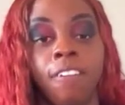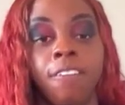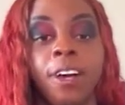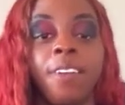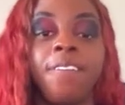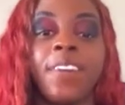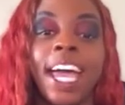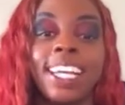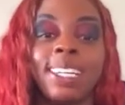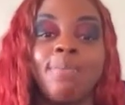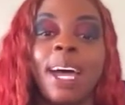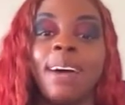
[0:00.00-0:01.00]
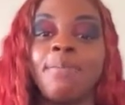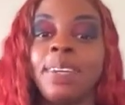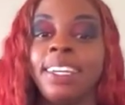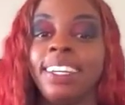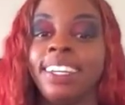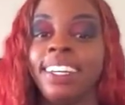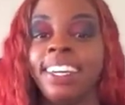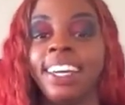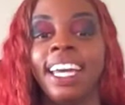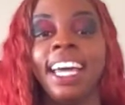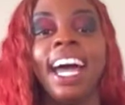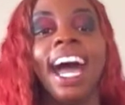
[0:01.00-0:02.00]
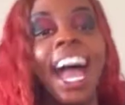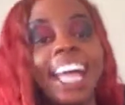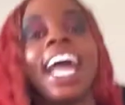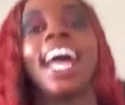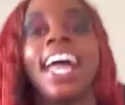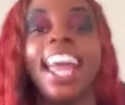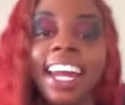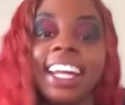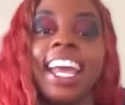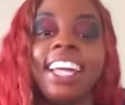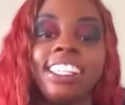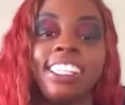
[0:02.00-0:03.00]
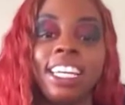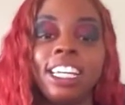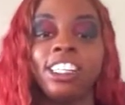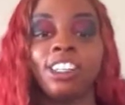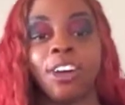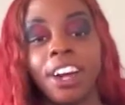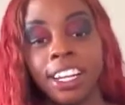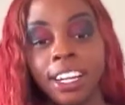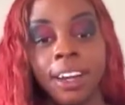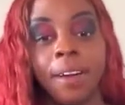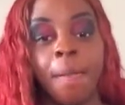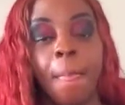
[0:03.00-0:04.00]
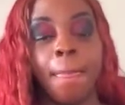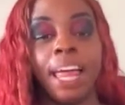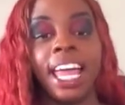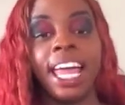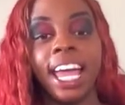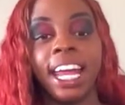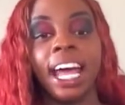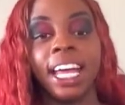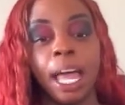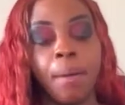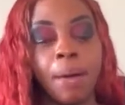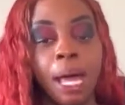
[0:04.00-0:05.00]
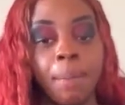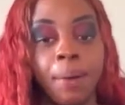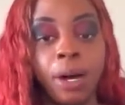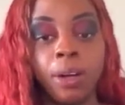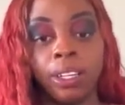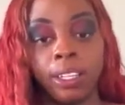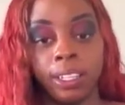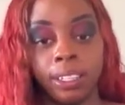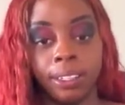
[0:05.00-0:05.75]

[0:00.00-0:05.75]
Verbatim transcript: Fun fact about me I got ADHD, shorty, and I got bipolar.